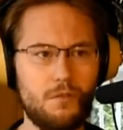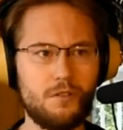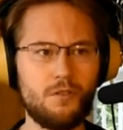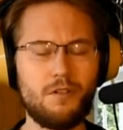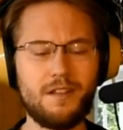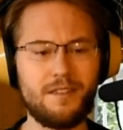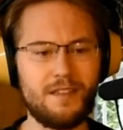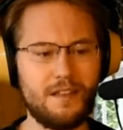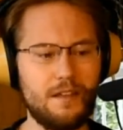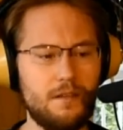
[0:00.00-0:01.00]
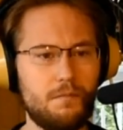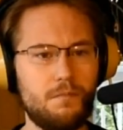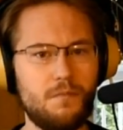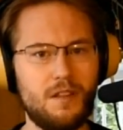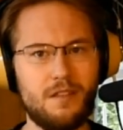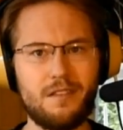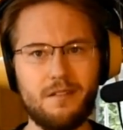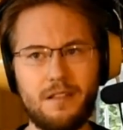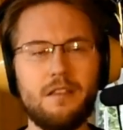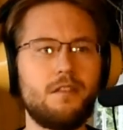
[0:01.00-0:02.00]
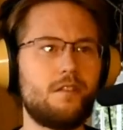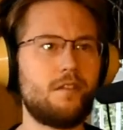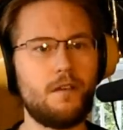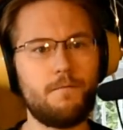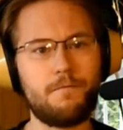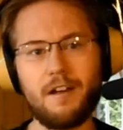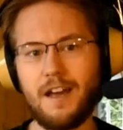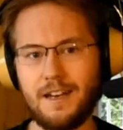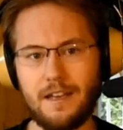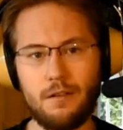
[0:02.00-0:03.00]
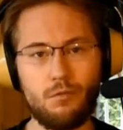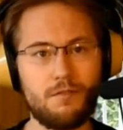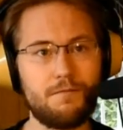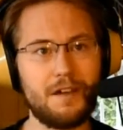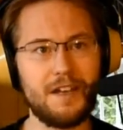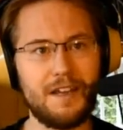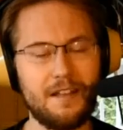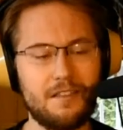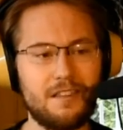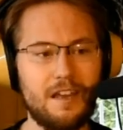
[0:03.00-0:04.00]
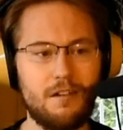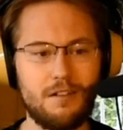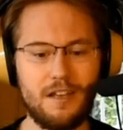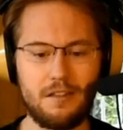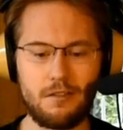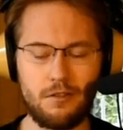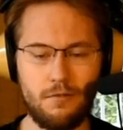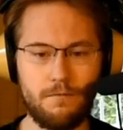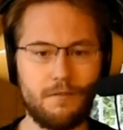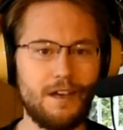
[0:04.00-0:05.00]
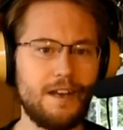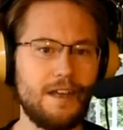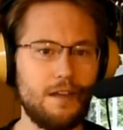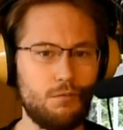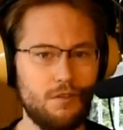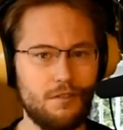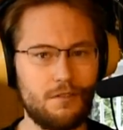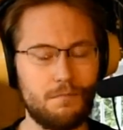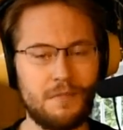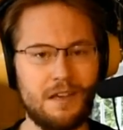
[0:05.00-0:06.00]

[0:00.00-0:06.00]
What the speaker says: during this is Friday. It was Friday and Saturday. So Friday it was